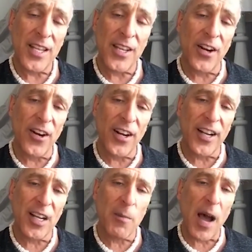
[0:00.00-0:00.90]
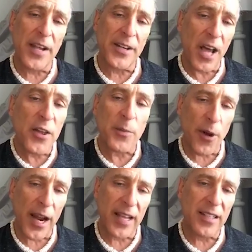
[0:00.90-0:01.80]
you're going to buy another
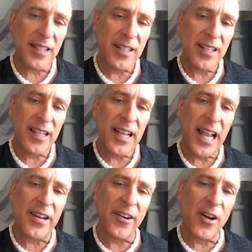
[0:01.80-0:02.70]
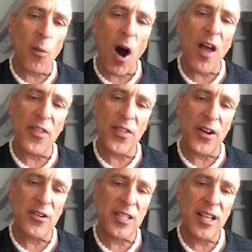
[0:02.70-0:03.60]
brand, and you're going to want
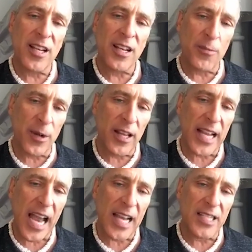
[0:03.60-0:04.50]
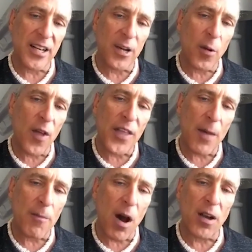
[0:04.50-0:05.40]
those caprylic acid, you're going to want
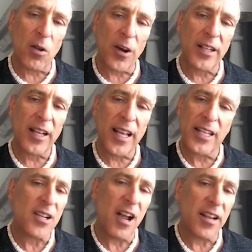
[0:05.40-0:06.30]
that monolaurin, and it's not going